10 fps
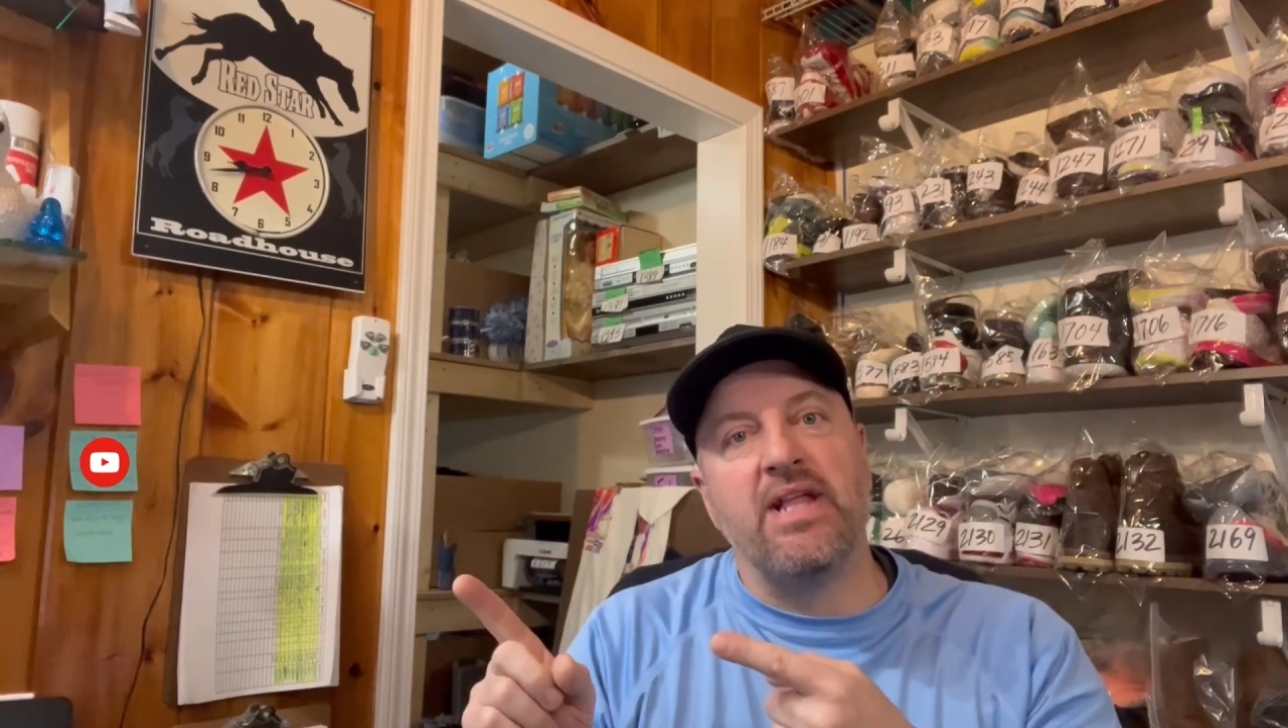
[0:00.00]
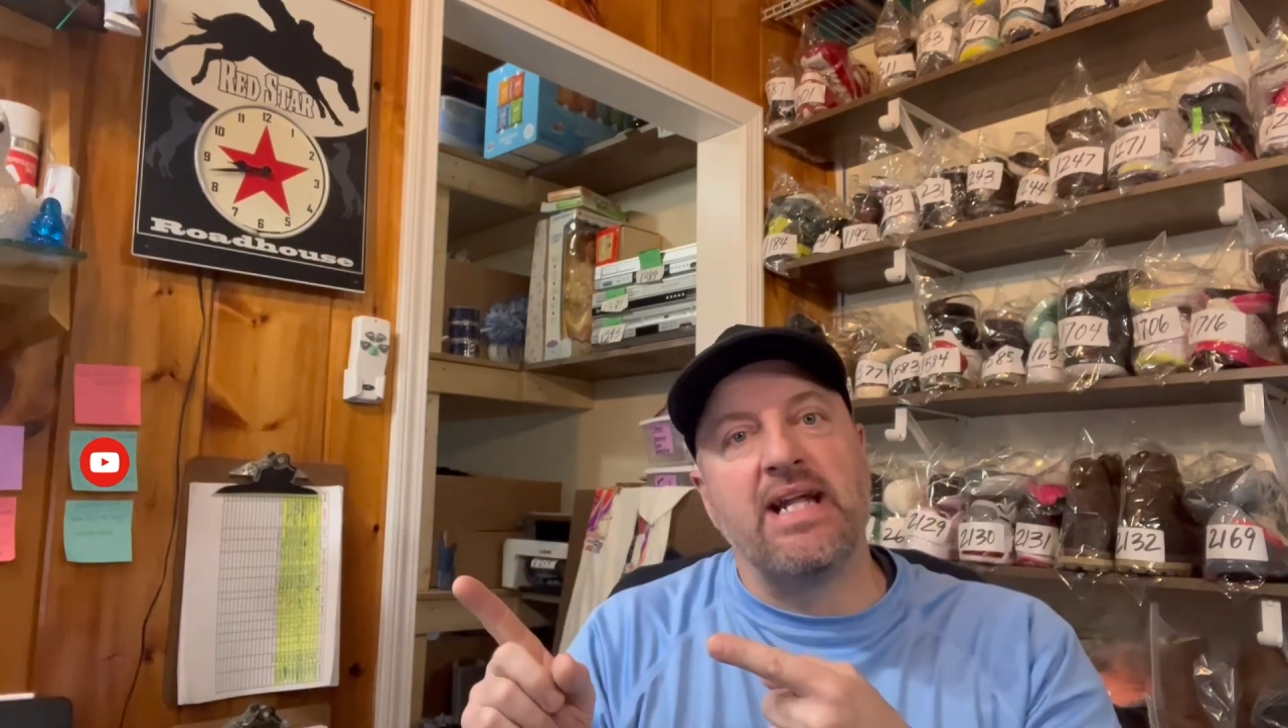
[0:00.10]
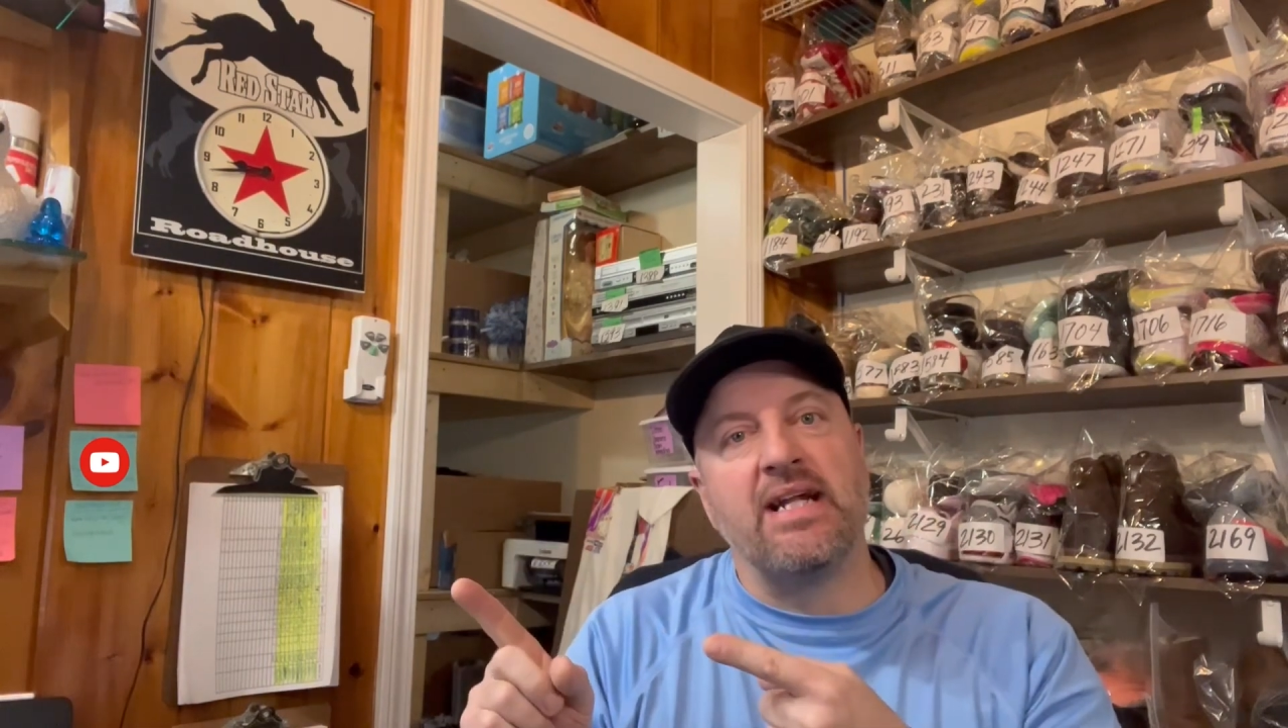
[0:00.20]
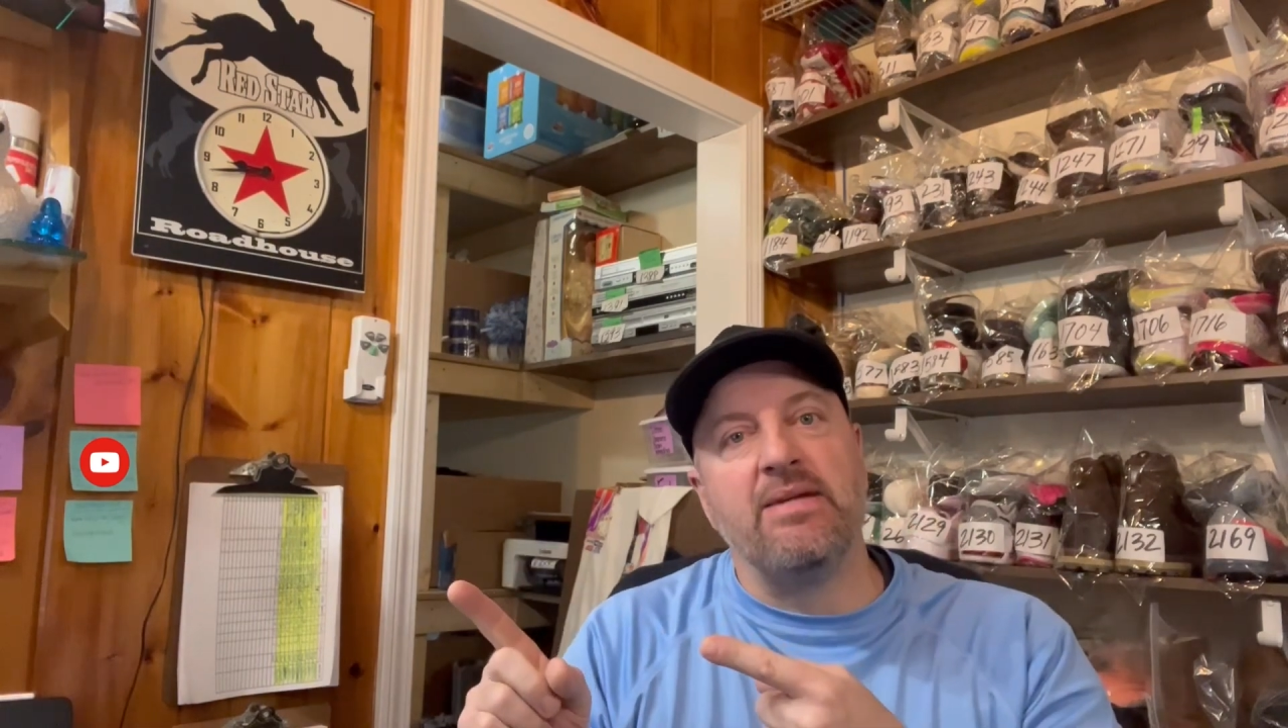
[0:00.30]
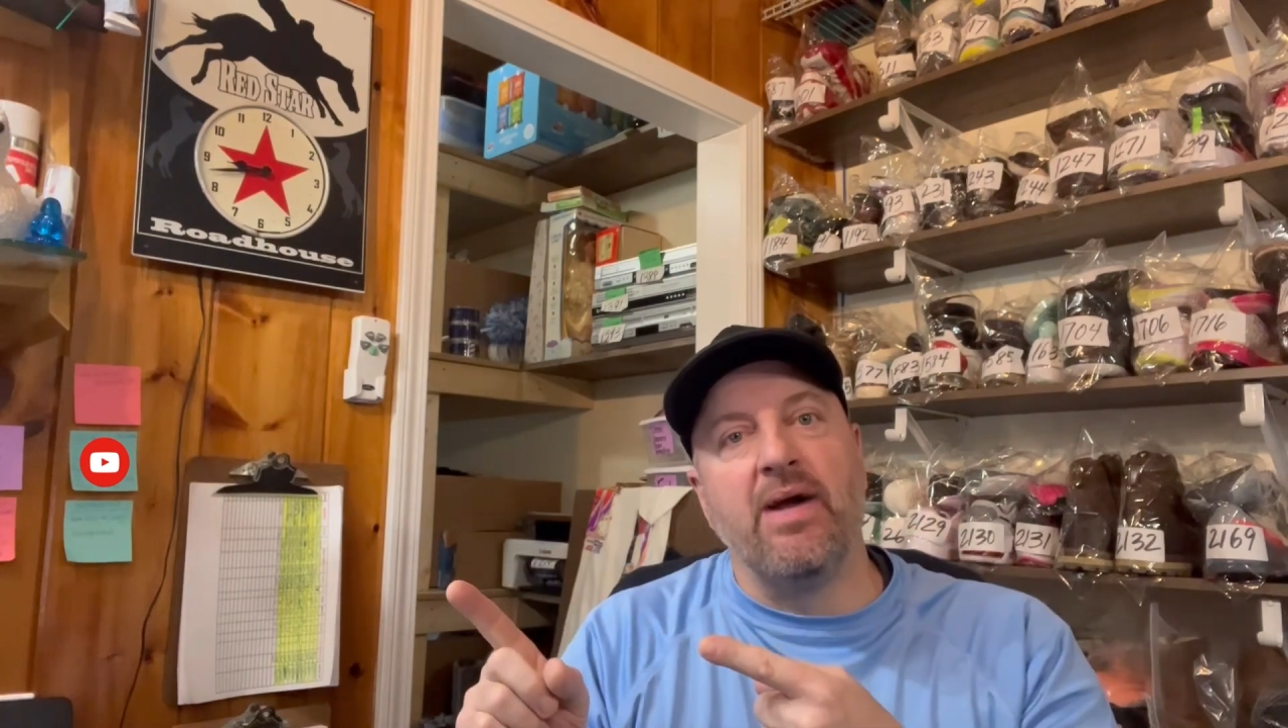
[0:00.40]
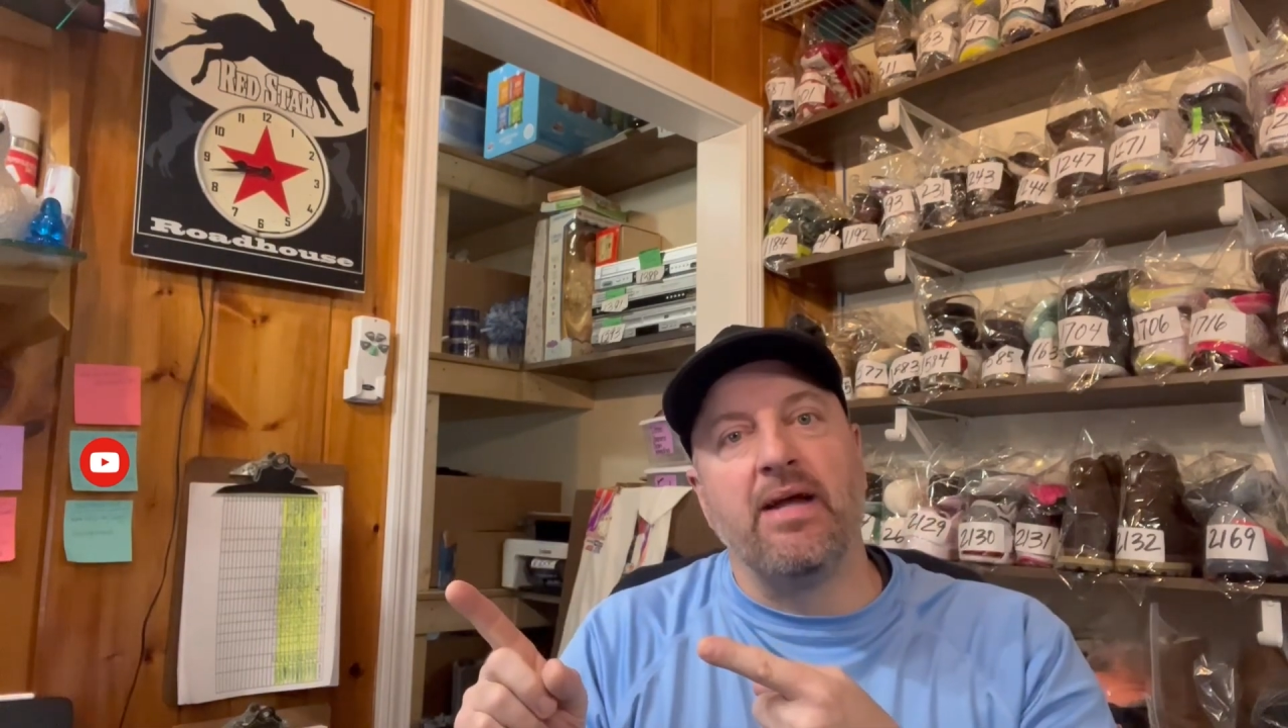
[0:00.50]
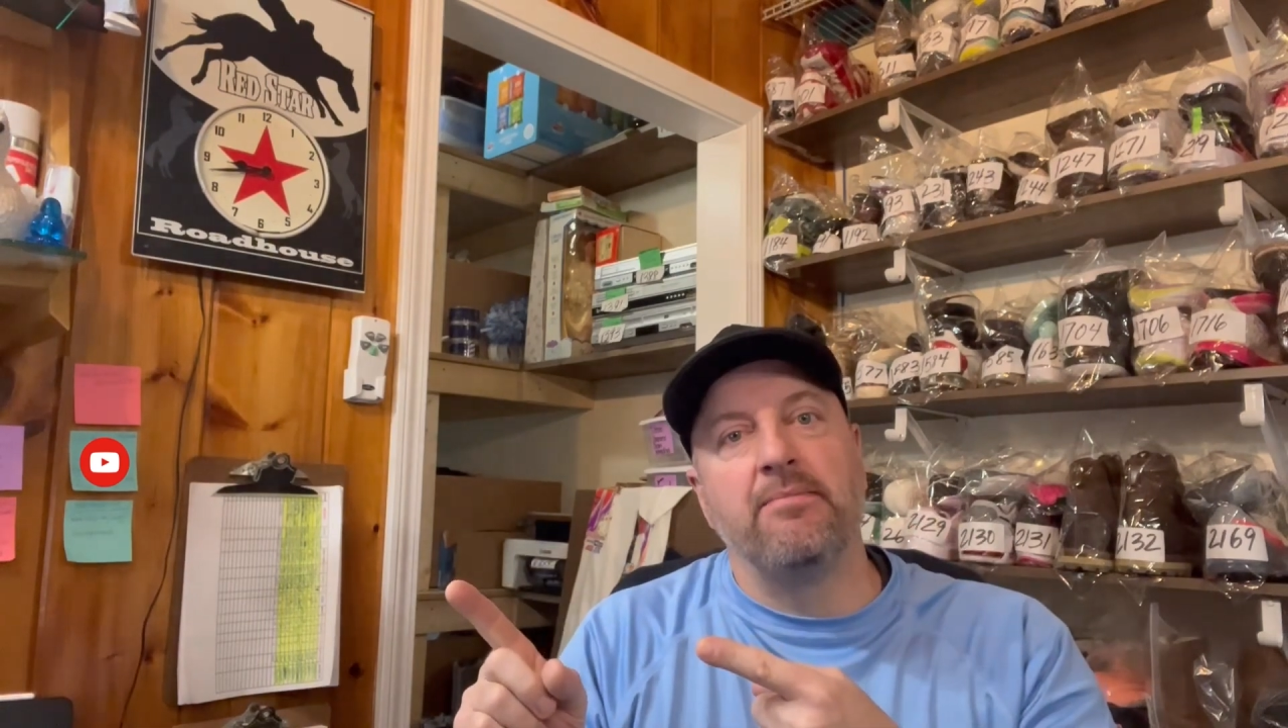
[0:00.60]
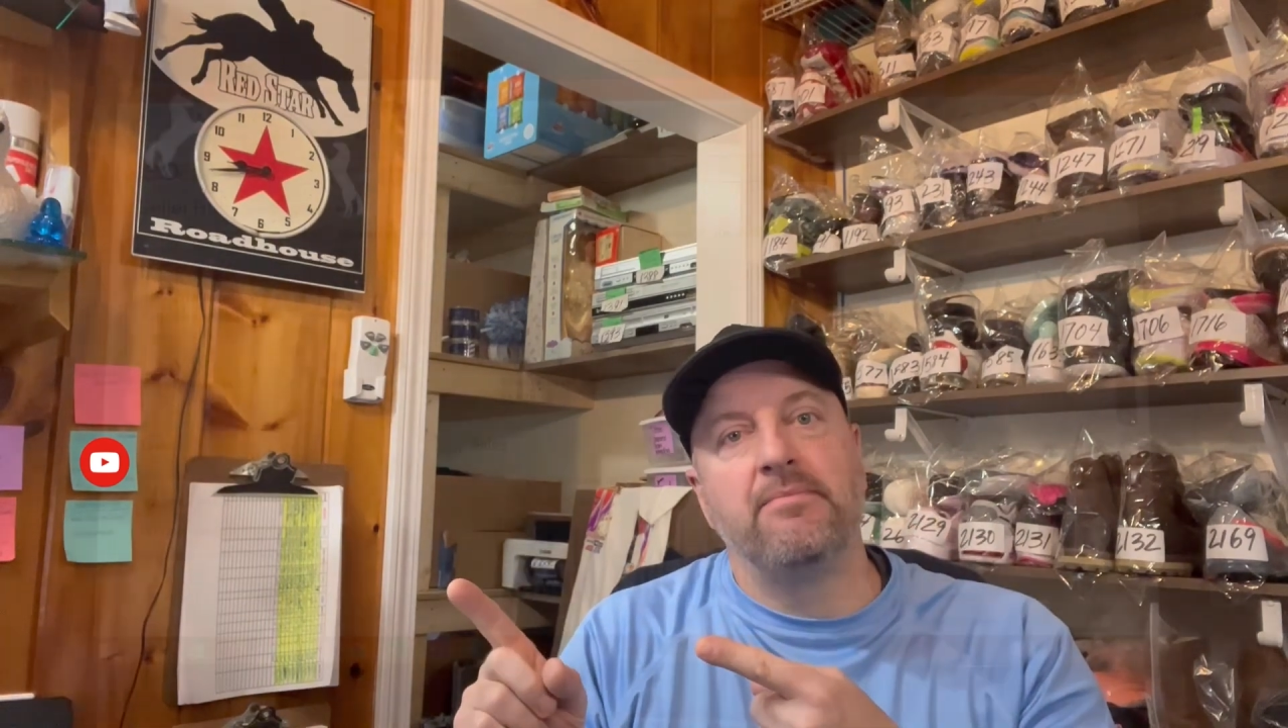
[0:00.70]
that on eBay.